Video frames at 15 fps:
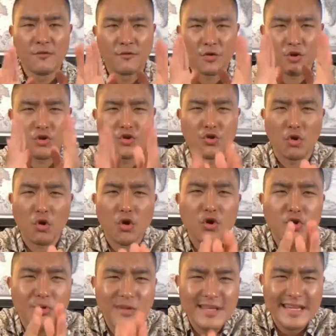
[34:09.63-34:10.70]
for your
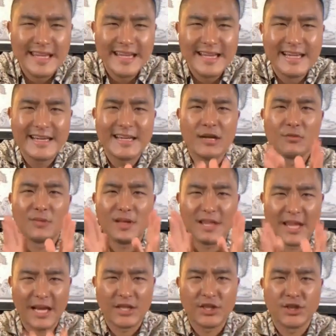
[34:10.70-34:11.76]
unique
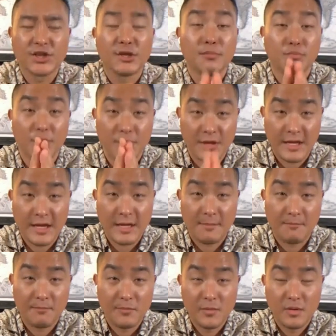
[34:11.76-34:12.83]
relationship with Him.